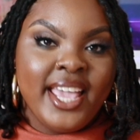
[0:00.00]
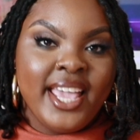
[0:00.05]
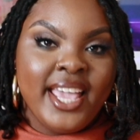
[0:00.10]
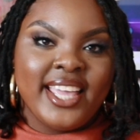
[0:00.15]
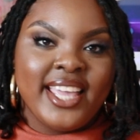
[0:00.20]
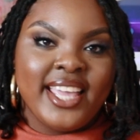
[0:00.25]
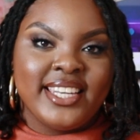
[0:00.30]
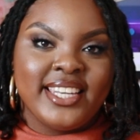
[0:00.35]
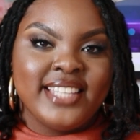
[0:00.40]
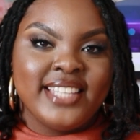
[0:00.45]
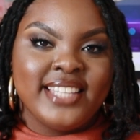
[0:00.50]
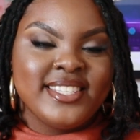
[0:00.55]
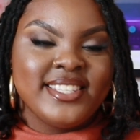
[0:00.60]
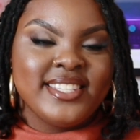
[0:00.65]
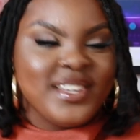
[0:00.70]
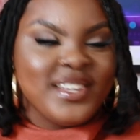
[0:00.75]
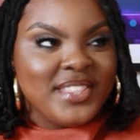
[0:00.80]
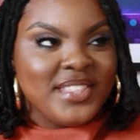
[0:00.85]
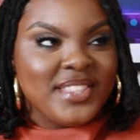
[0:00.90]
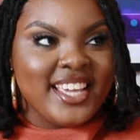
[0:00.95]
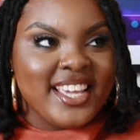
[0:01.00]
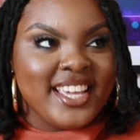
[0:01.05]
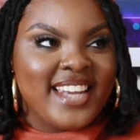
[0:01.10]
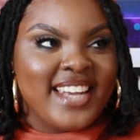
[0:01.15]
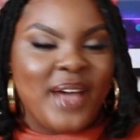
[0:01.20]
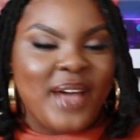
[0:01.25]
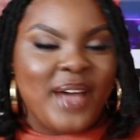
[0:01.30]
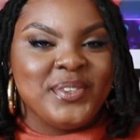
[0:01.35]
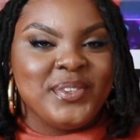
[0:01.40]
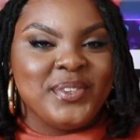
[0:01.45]
and until then,
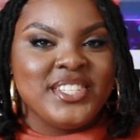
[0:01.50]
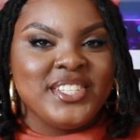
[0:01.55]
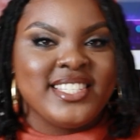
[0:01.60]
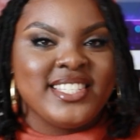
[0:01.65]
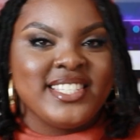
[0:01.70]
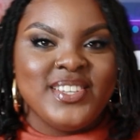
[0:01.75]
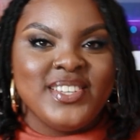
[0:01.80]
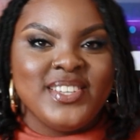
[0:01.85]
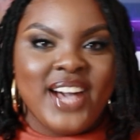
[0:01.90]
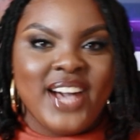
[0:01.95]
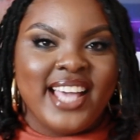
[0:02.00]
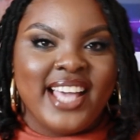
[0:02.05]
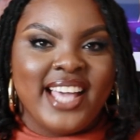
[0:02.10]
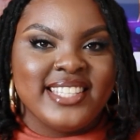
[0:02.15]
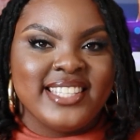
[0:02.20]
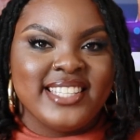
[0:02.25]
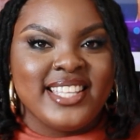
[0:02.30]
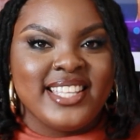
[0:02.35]
I will just see you guys